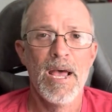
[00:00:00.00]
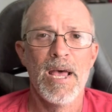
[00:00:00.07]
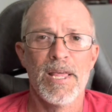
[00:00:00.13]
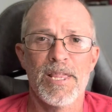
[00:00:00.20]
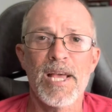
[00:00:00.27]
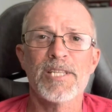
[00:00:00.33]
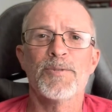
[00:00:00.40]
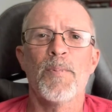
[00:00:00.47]

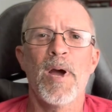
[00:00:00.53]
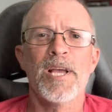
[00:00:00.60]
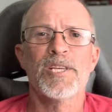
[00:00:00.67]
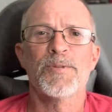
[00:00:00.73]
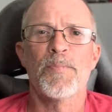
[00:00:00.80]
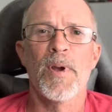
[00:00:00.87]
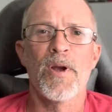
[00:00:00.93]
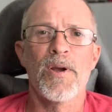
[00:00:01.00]
that's my
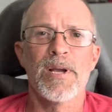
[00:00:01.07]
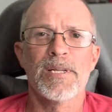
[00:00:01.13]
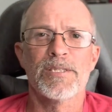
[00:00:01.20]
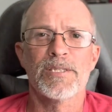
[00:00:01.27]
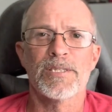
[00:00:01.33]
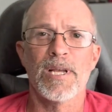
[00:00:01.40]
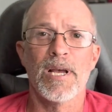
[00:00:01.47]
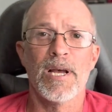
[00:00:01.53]

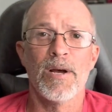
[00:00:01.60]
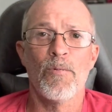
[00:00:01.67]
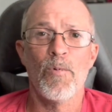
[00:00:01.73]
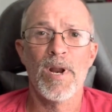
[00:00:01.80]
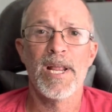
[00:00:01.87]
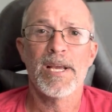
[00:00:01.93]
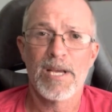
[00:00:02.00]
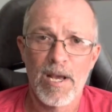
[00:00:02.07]
experience.
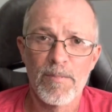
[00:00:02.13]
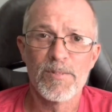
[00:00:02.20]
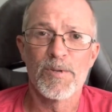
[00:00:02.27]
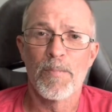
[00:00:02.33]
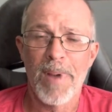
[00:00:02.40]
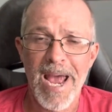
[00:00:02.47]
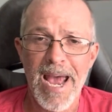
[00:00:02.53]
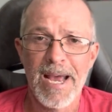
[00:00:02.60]
When it comes
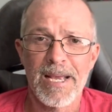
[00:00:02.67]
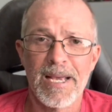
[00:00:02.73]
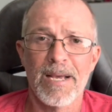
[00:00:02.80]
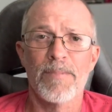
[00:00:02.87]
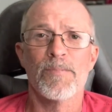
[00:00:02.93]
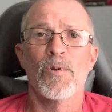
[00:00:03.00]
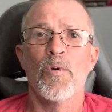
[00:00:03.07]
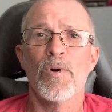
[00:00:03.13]
back,
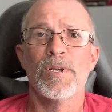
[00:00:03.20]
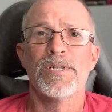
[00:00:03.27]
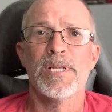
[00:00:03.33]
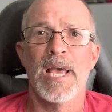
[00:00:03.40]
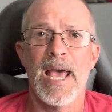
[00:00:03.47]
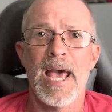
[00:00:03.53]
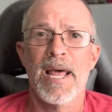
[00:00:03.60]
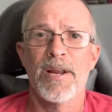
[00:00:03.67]
I'm going
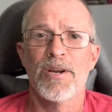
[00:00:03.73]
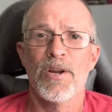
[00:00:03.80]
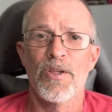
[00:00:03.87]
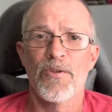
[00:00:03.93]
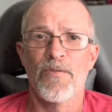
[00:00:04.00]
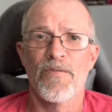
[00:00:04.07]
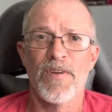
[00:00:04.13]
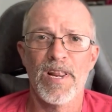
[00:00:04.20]
to add
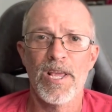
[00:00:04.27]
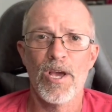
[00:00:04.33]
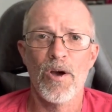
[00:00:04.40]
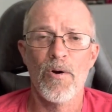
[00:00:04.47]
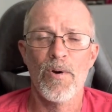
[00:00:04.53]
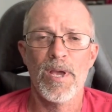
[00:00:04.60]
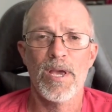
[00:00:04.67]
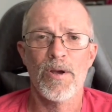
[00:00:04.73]
another
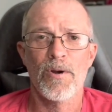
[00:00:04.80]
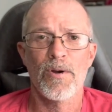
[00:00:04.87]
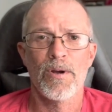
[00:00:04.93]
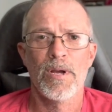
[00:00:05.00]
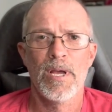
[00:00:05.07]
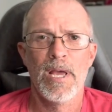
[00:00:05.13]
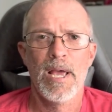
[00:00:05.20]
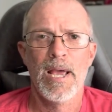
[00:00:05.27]
video
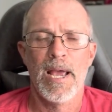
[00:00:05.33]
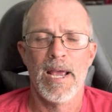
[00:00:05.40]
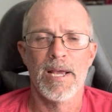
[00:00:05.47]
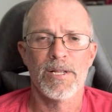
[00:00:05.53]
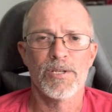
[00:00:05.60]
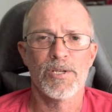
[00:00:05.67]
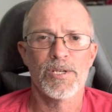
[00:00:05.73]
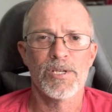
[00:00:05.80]
here
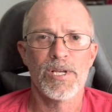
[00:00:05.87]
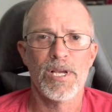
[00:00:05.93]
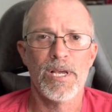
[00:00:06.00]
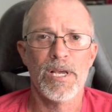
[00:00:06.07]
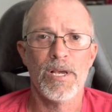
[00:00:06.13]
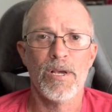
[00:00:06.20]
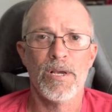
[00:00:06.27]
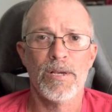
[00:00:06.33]
and
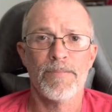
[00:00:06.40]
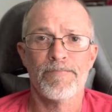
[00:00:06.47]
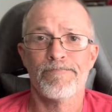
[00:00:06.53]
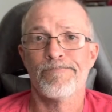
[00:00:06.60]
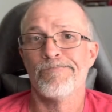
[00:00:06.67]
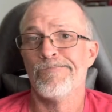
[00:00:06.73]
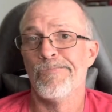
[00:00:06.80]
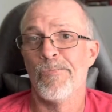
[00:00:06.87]
see
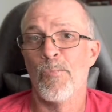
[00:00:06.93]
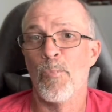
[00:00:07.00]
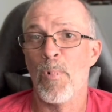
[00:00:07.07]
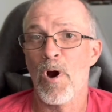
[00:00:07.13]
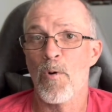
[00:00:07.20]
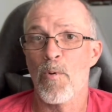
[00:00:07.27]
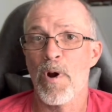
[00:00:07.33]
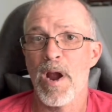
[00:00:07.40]

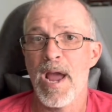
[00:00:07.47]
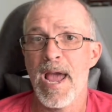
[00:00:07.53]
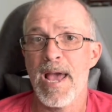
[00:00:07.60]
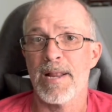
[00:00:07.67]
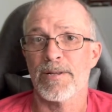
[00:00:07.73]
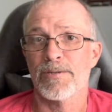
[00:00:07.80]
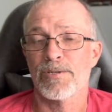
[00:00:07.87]
where we're at.